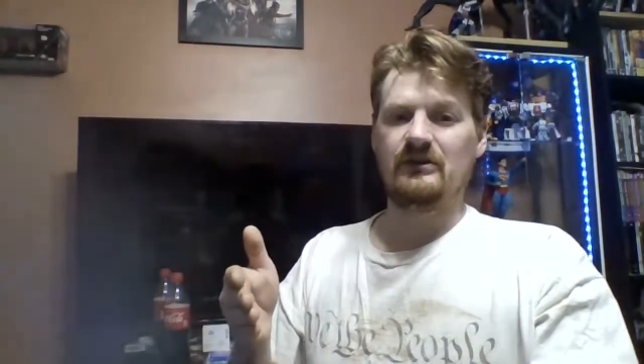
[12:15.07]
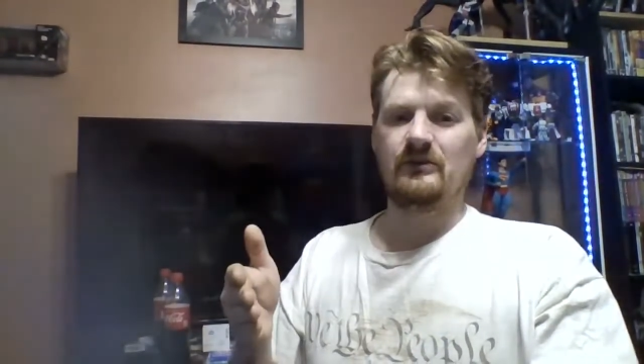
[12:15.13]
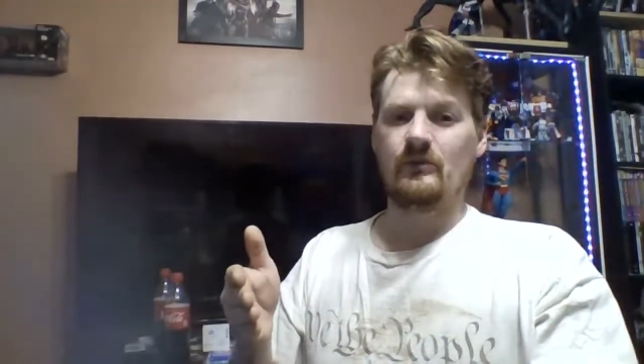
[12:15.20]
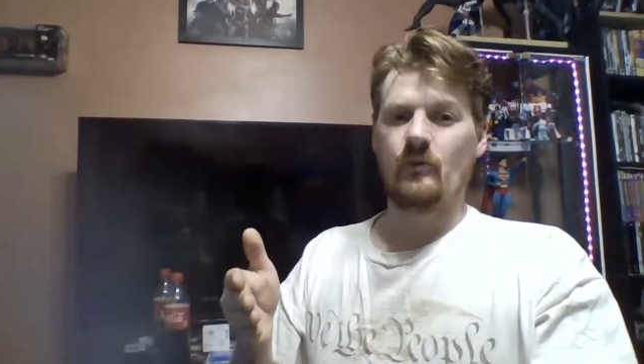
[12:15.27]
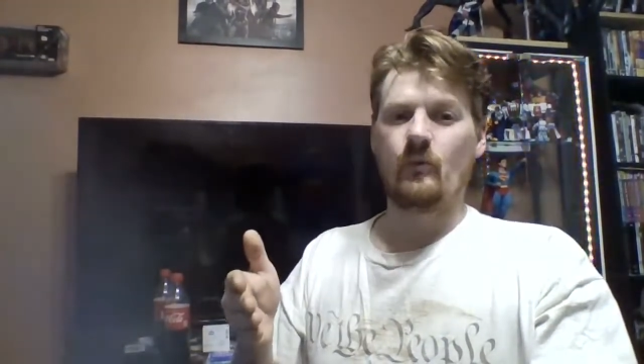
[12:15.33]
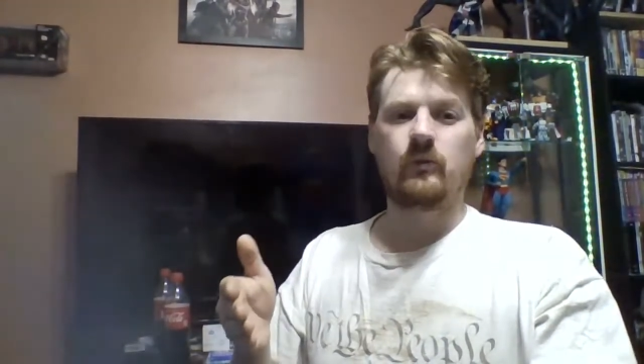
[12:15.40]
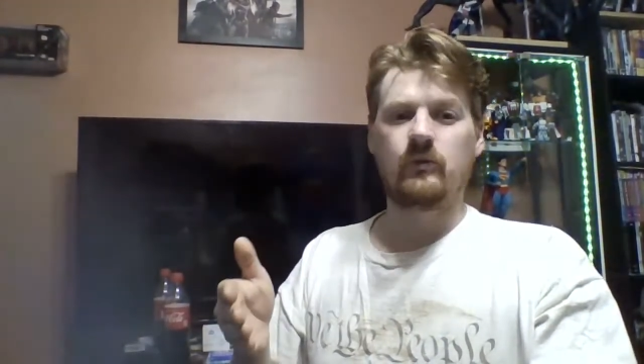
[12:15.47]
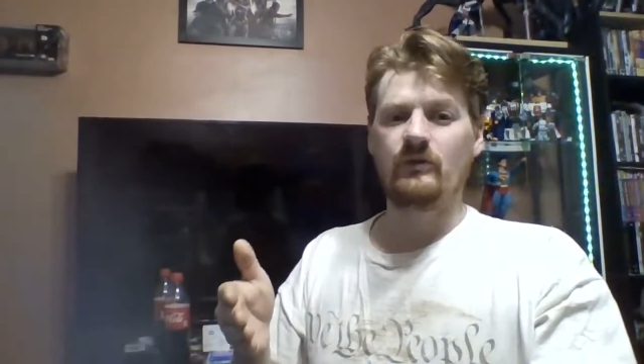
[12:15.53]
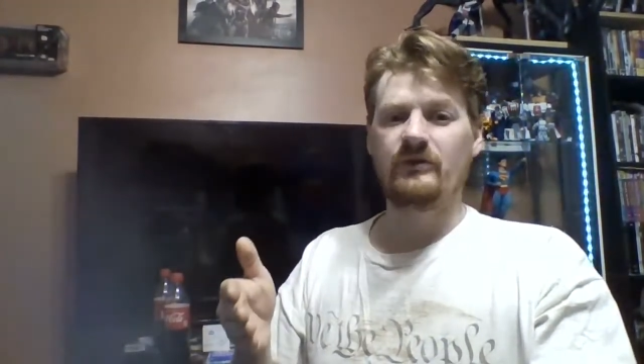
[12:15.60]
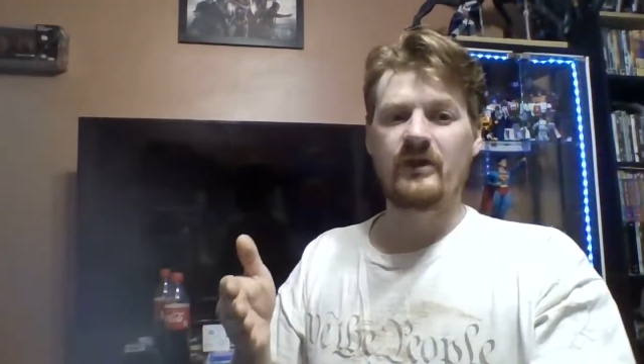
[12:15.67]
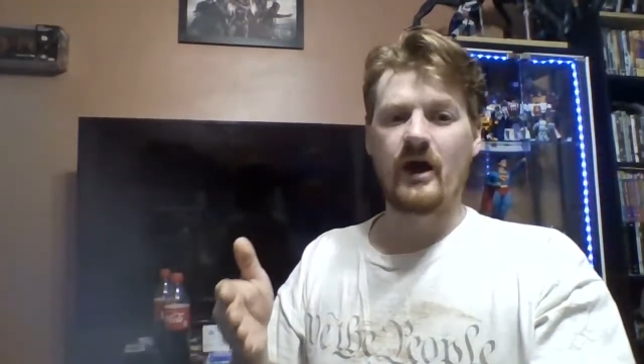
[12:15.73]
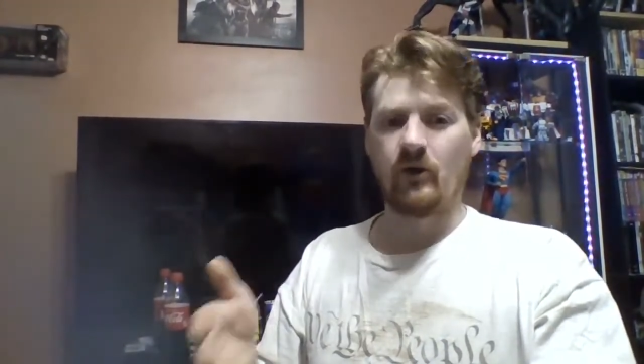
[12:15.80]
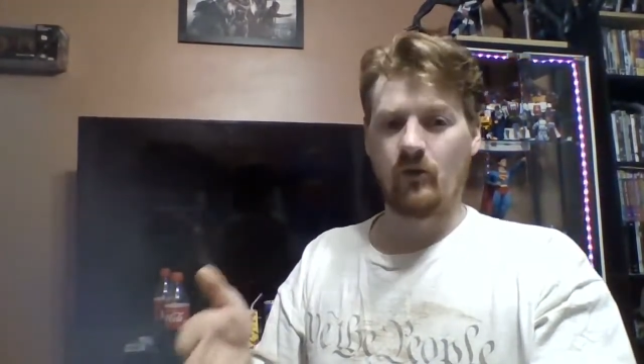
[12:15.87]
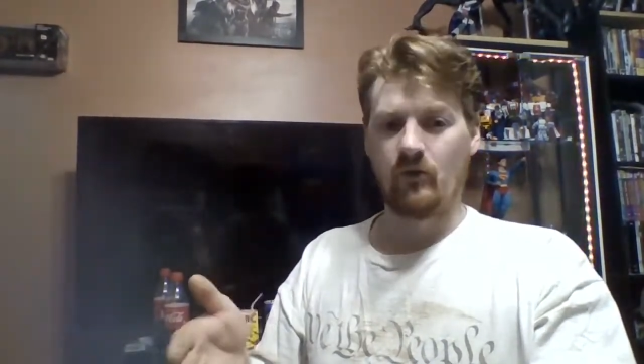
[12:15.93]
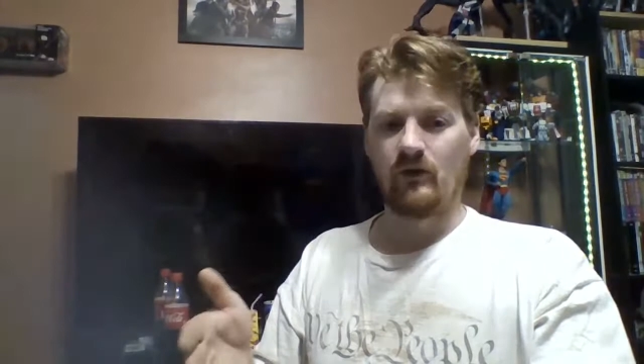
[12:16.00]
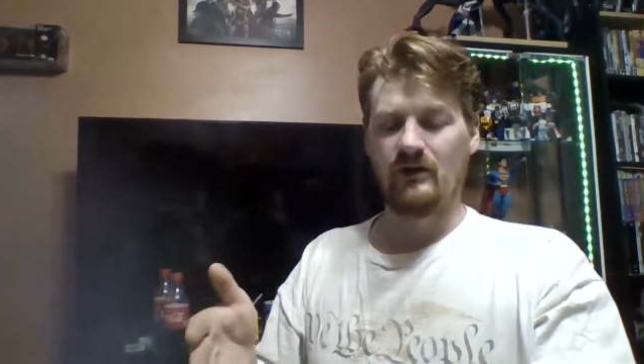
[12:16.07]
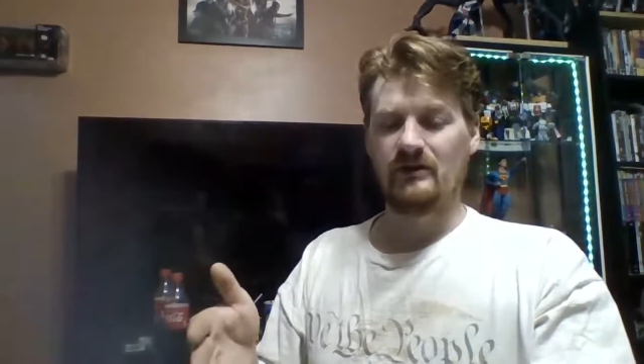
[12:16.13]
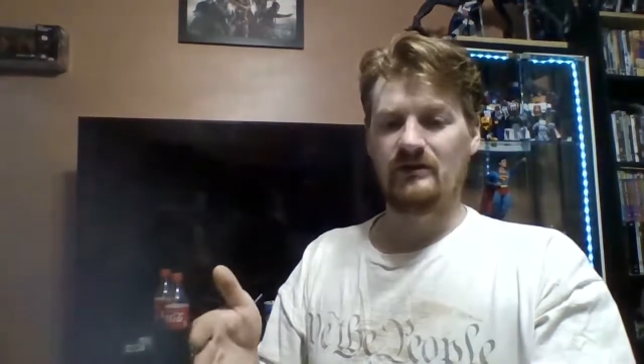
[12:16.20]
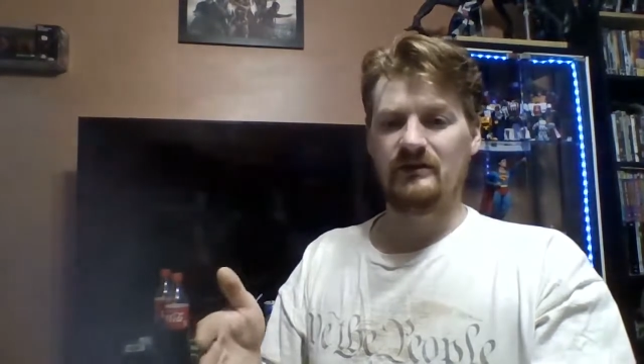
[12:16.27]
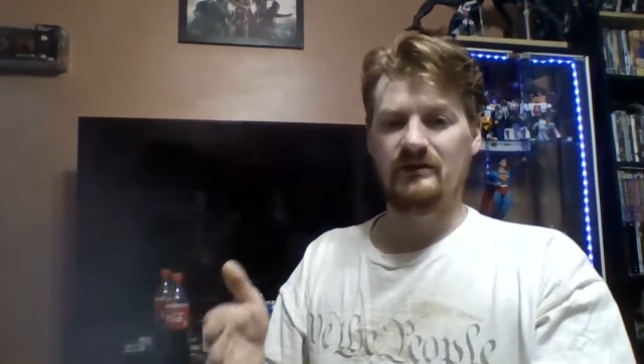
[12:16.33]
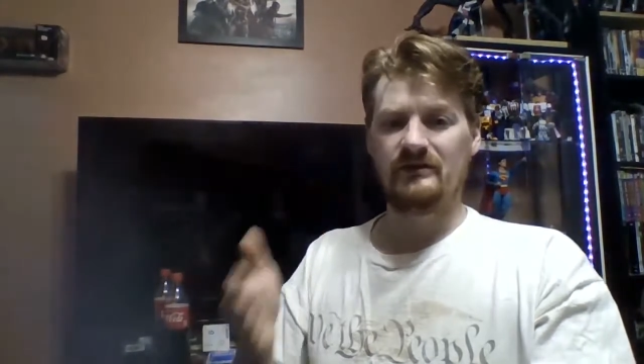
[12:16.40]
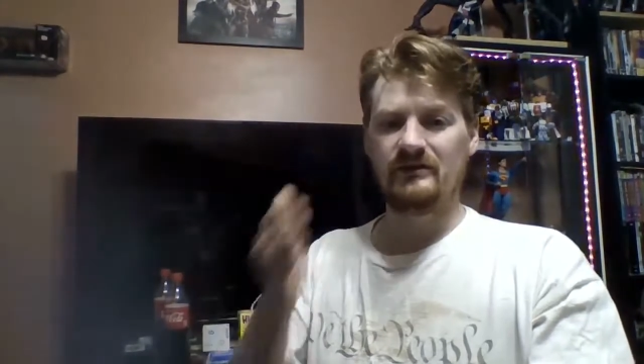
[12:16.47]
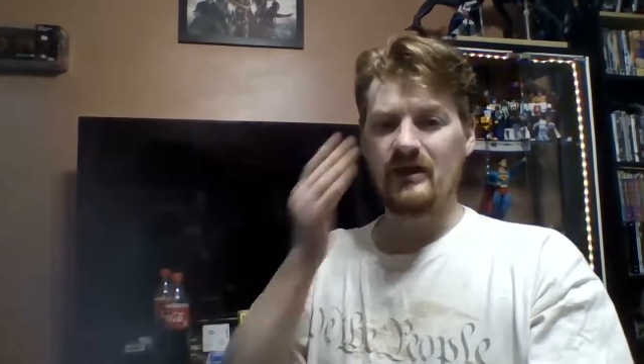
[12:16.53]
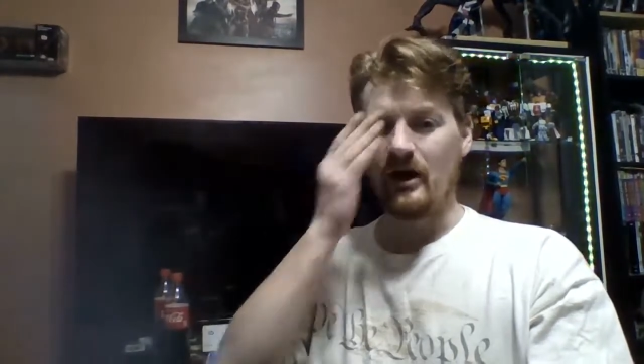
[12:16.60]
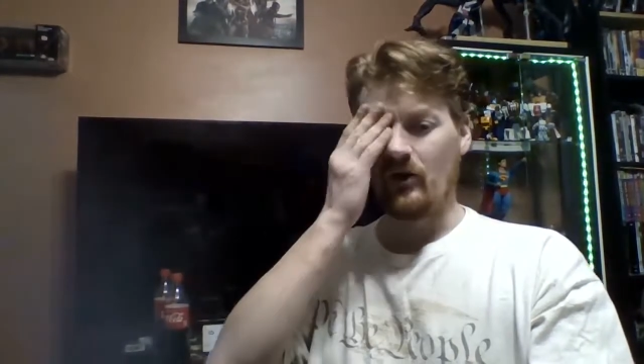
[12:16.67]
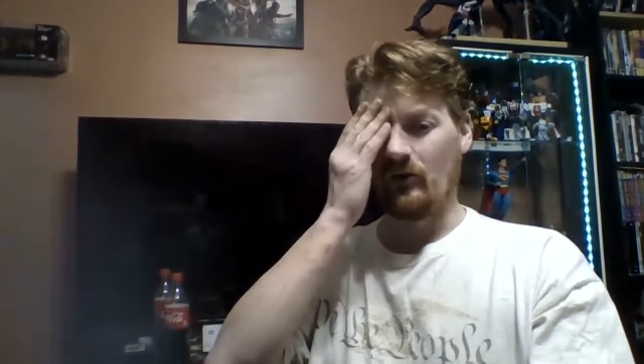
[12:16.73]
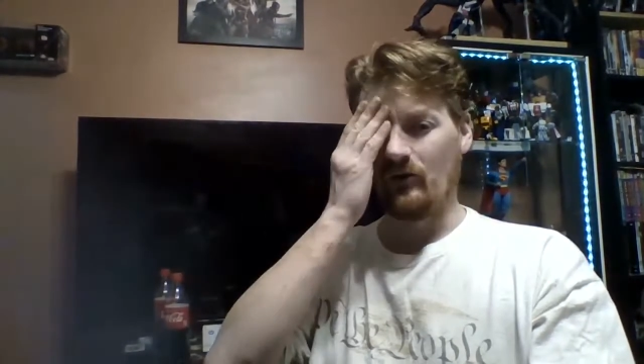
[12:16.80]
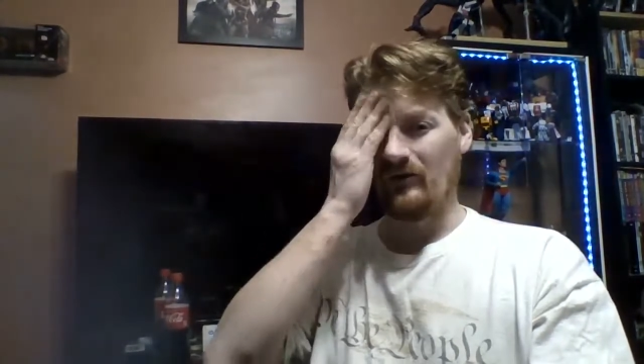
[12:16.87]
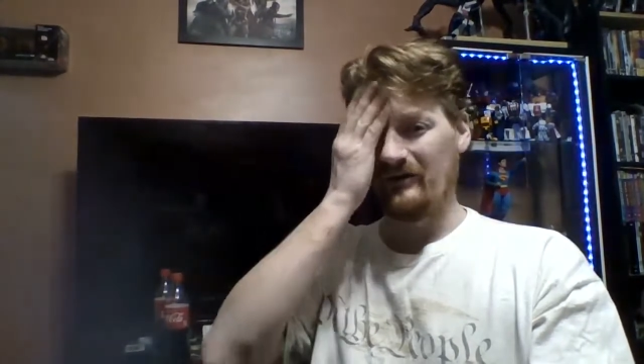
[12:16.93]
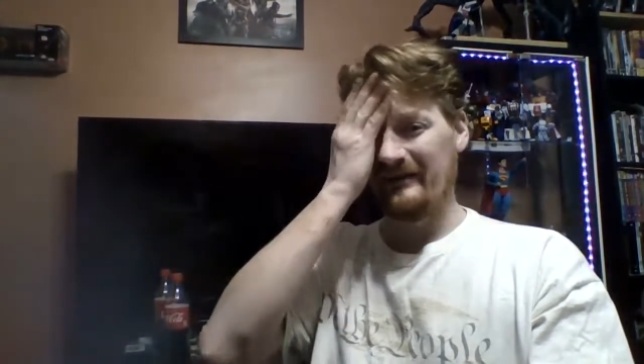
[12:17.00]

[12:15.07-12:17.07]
No, no,